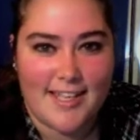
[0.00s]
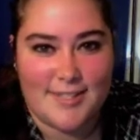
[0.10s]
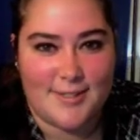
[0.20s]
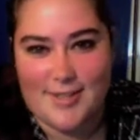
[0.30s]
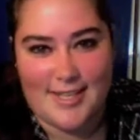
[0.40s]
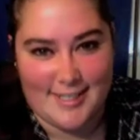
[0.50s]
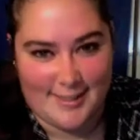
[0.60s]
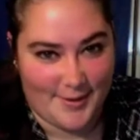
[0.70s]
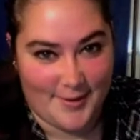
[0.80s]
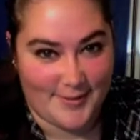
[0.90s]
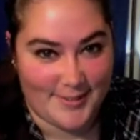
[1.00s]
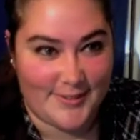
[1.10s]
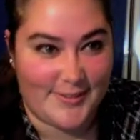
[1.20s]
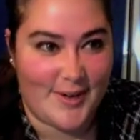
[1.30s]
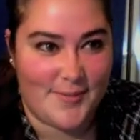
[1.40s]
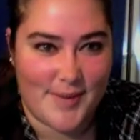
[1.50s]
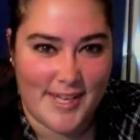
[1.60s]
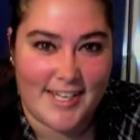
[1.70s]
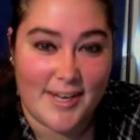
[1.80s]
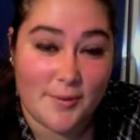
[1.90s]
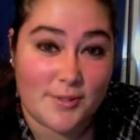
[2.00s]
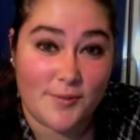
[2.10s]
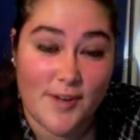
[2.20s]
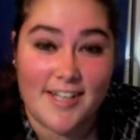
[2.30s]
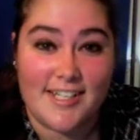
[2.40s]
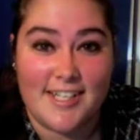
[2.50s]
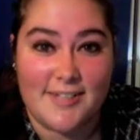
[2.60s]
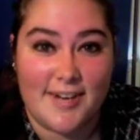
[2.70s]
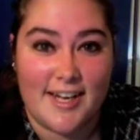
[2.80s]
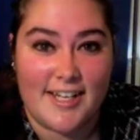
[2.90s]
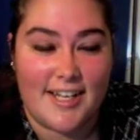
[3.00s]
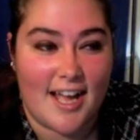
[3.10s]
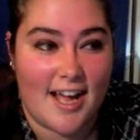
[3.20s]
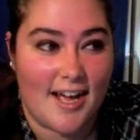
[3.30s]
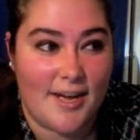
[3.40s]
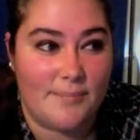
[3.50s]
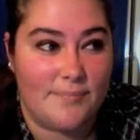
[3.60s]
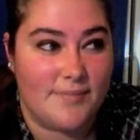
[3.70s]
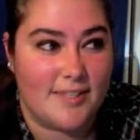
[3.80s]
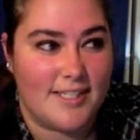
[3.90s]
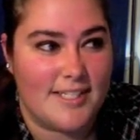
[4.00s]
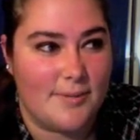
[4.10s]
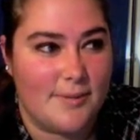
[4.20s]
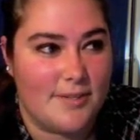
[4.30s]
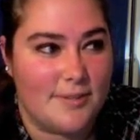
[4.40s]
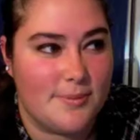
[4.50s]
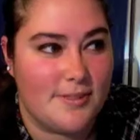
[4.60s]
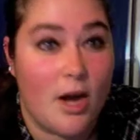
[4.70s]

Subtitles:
So that didn't go over so well, but it was fun anyway. Let's see, what else?